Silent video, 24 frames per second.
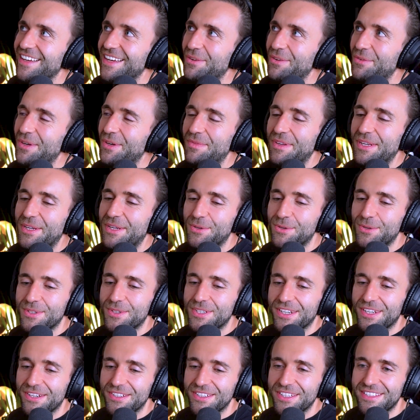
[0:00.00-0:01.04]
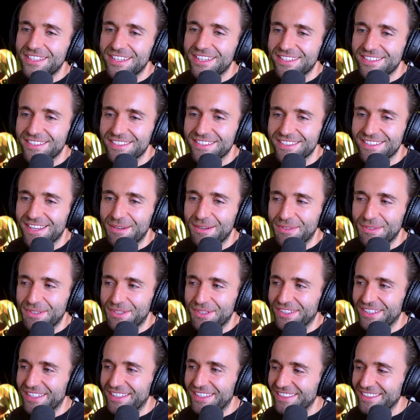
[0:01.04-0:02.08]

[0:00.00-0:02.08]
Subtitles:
would be cool to own a Tesla Cybertruck.